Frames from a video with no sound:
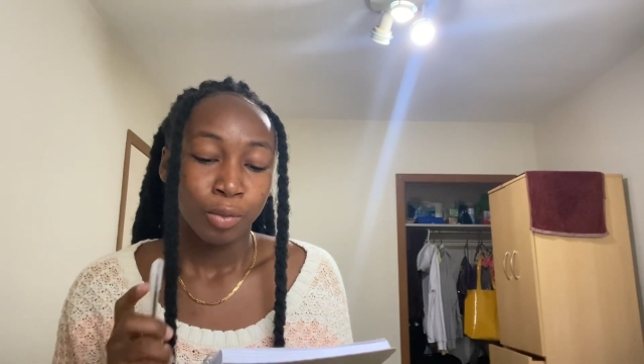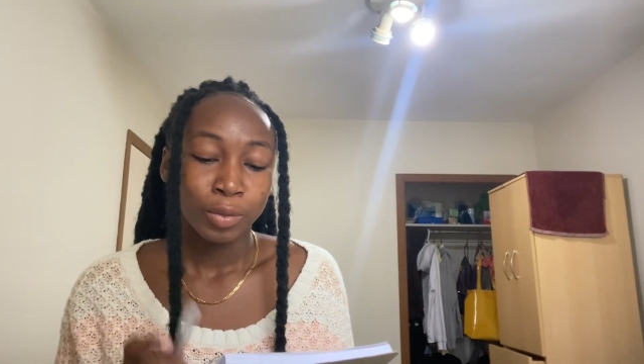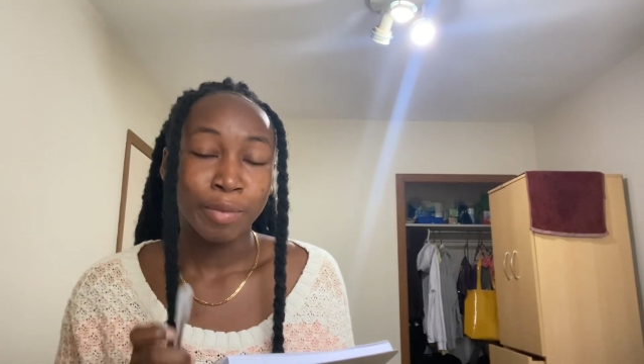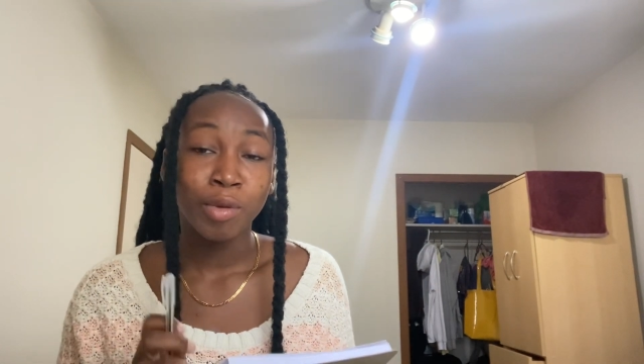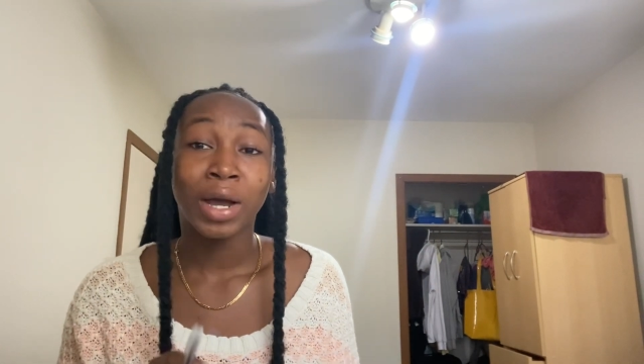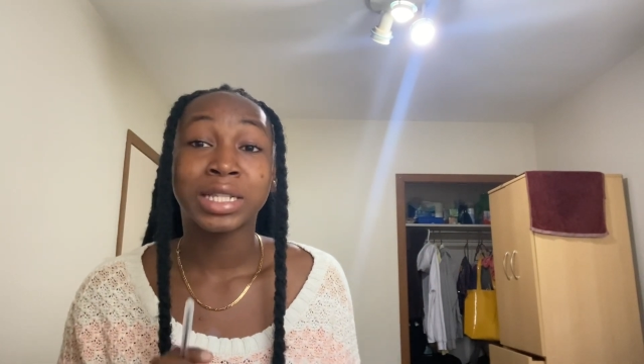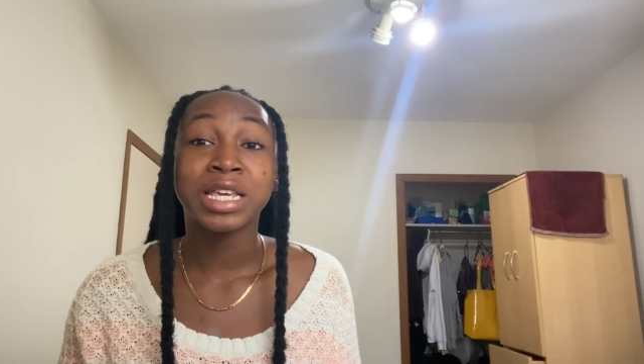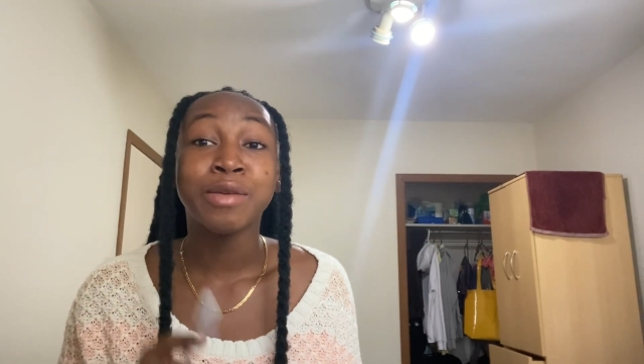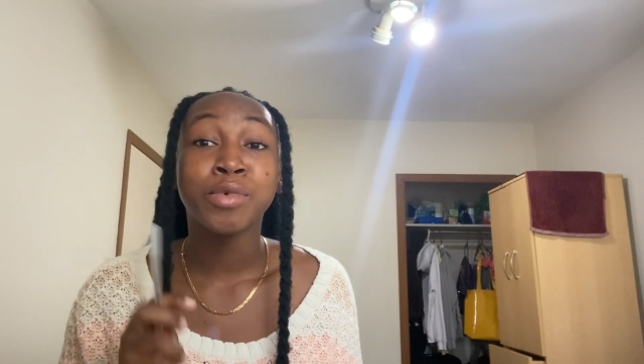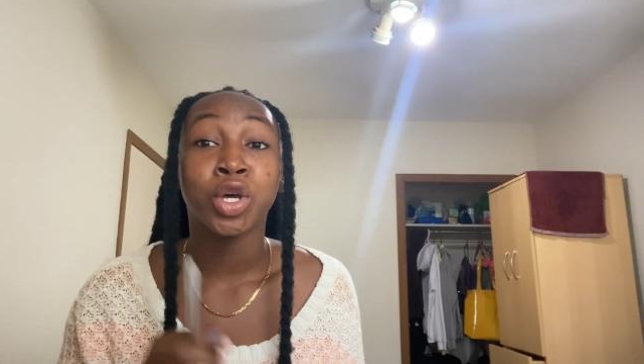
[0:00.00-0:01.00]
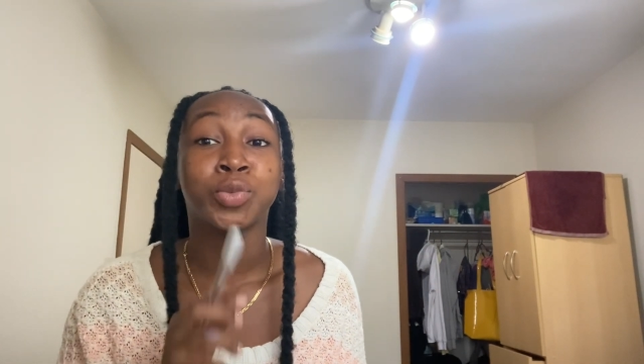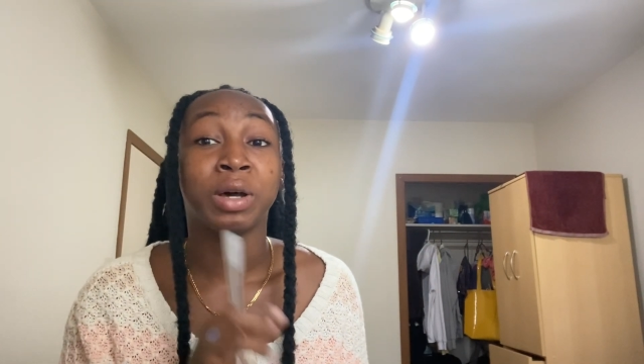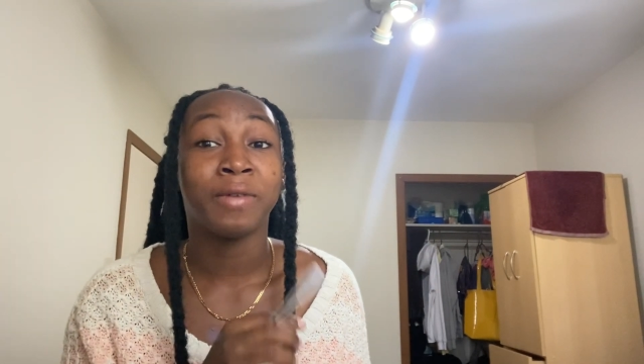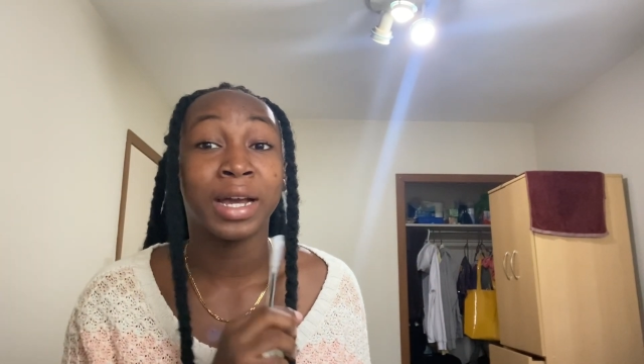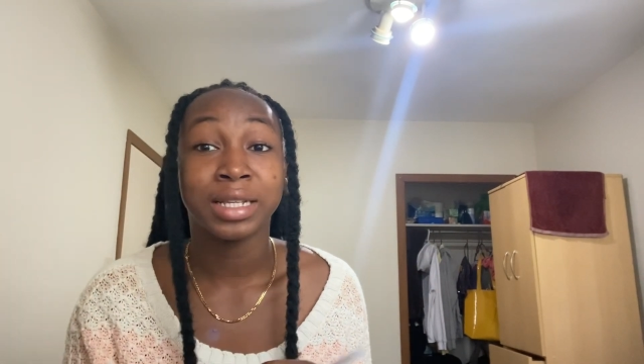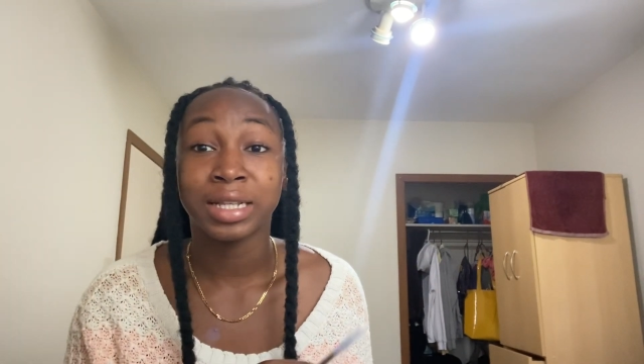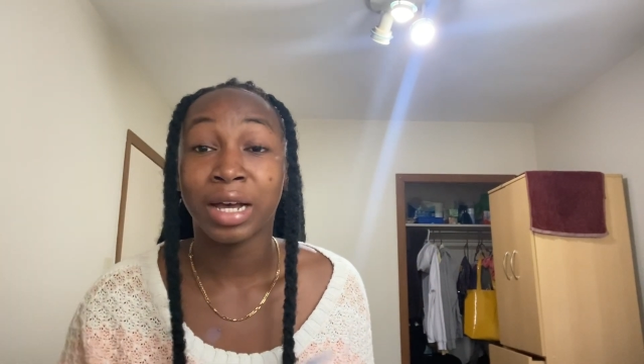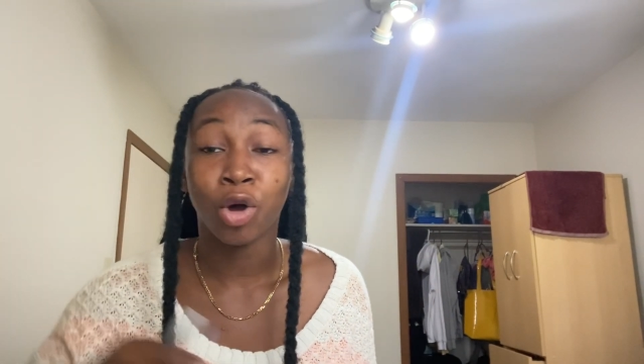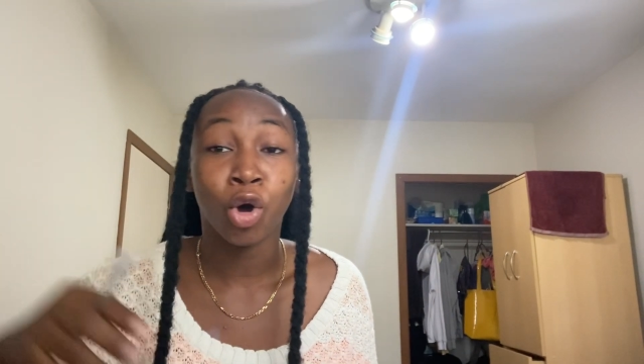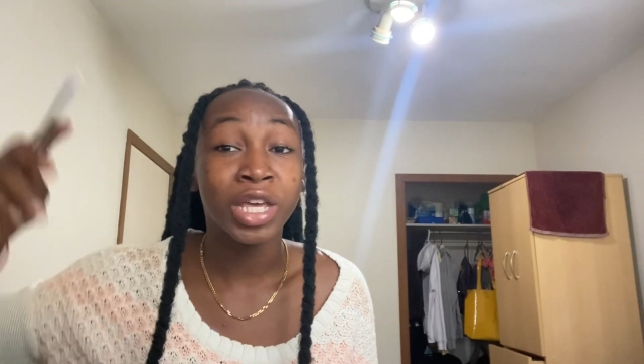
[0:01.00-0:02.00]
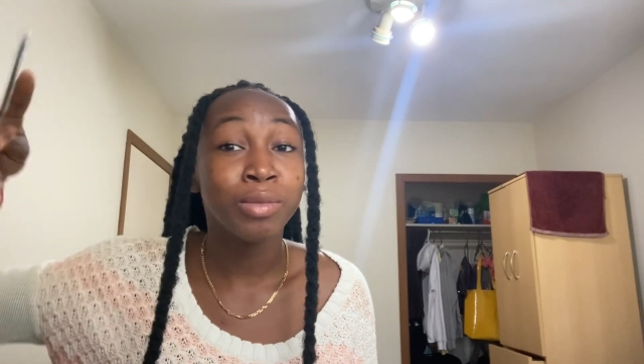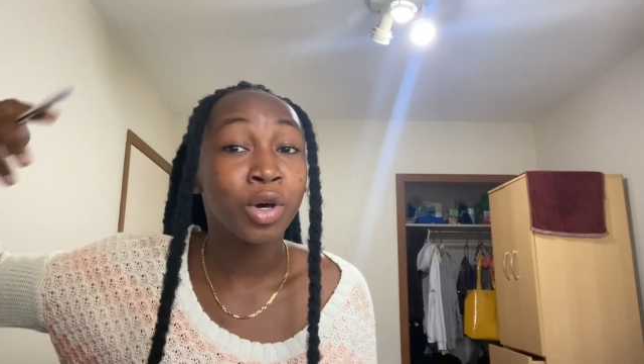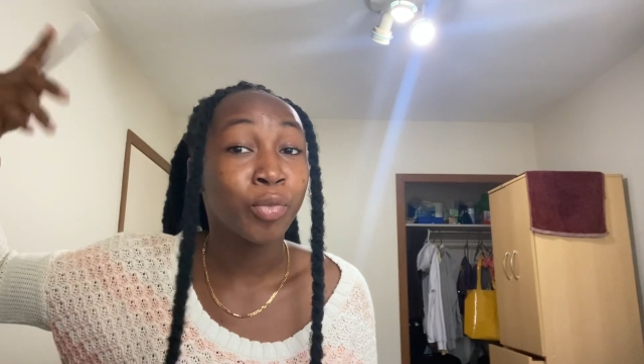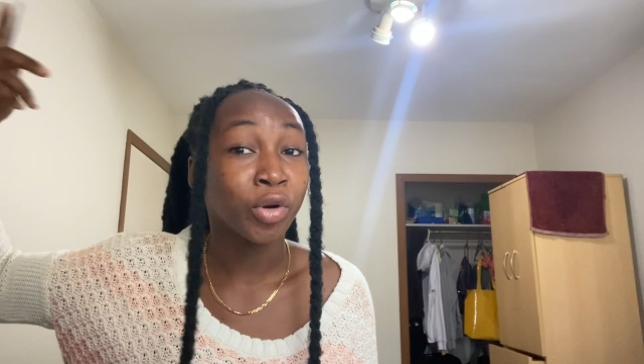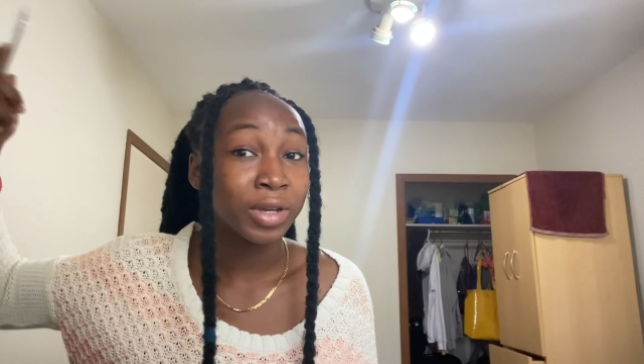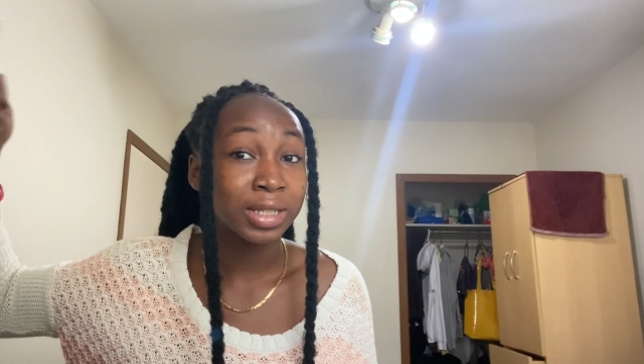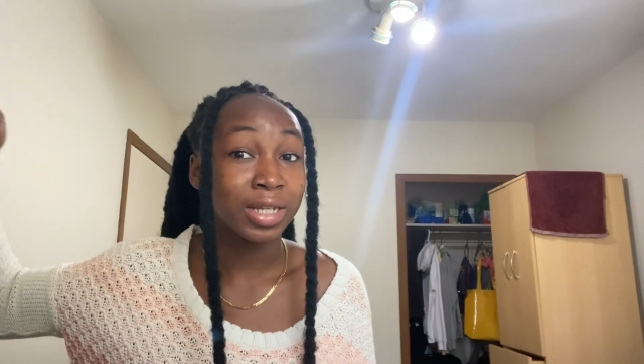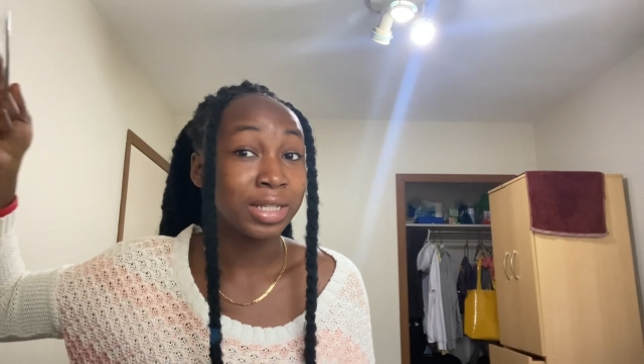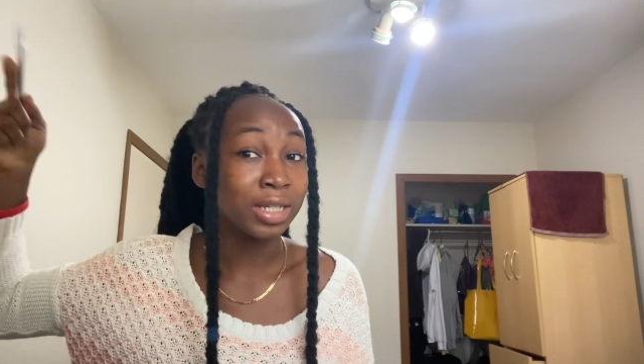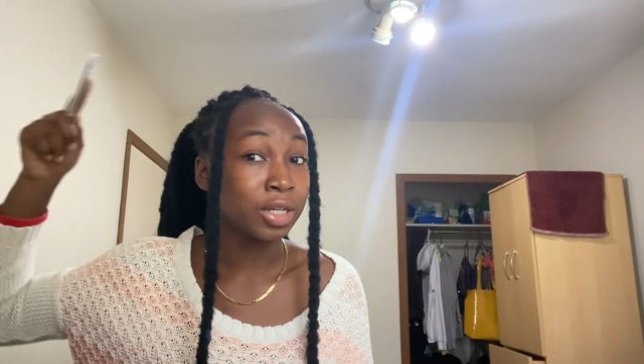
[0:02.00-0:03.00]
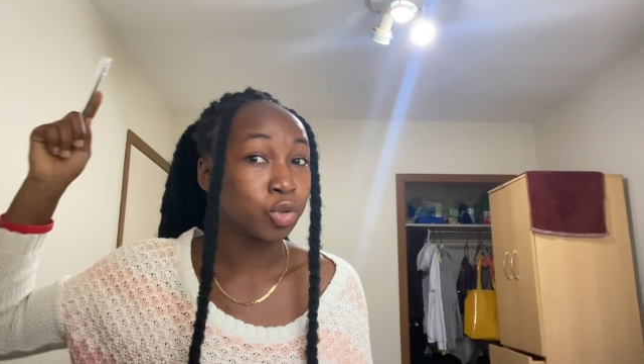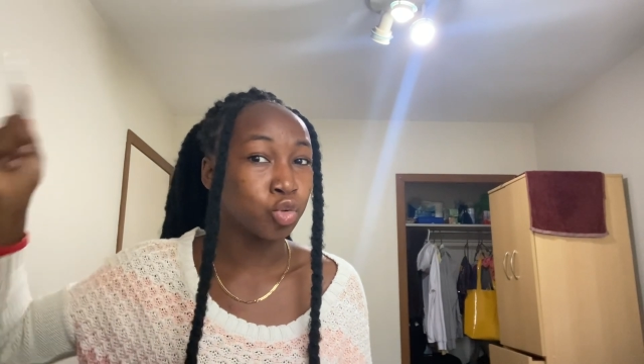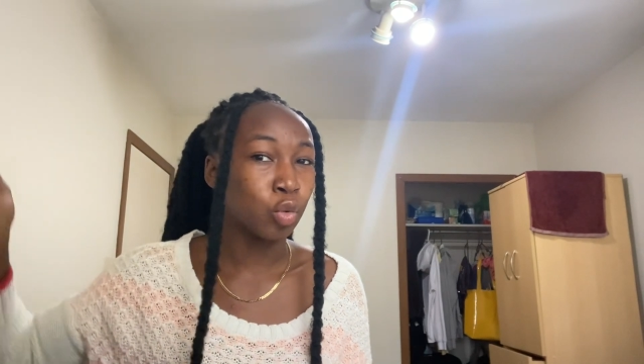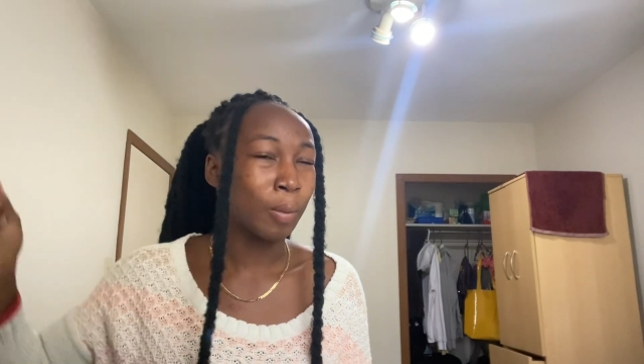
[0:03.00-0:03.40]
the people can say email your supervisor or email professors in the school.